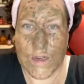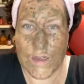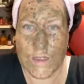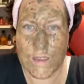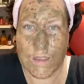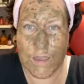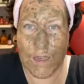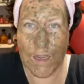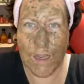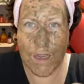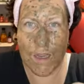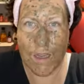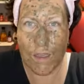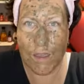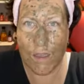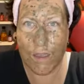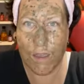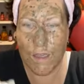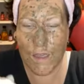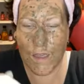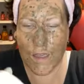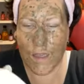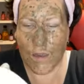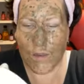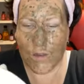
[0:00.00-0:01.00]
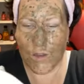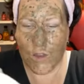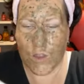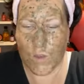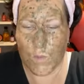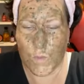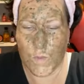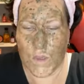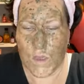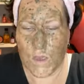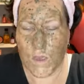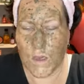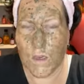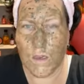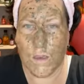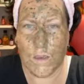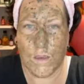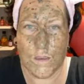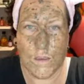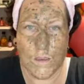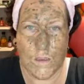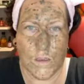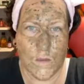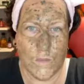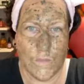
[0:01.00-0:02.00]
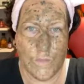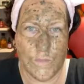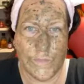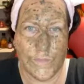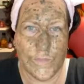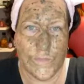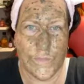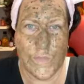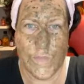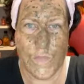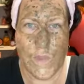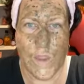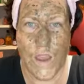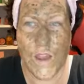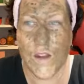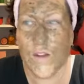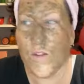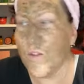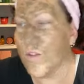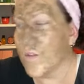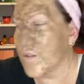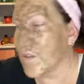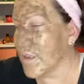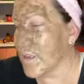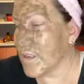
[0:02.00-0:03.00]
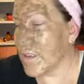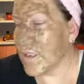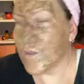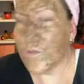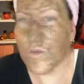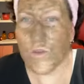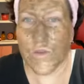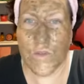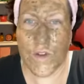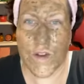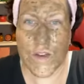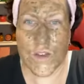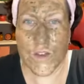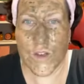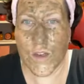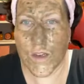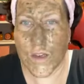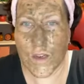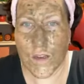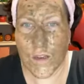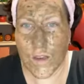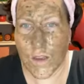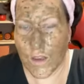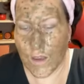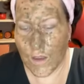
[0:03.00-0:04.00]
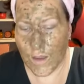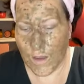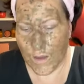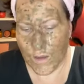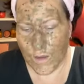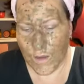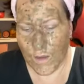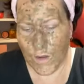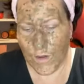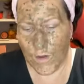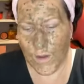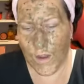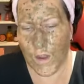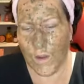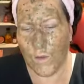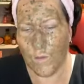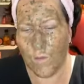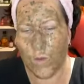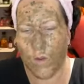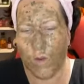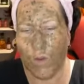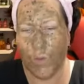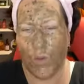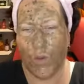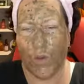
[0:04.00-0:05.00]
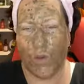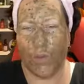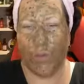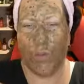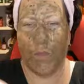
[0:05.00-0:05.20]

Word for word: of tingly just because, I don't know, because it's refreshing. You know how when you put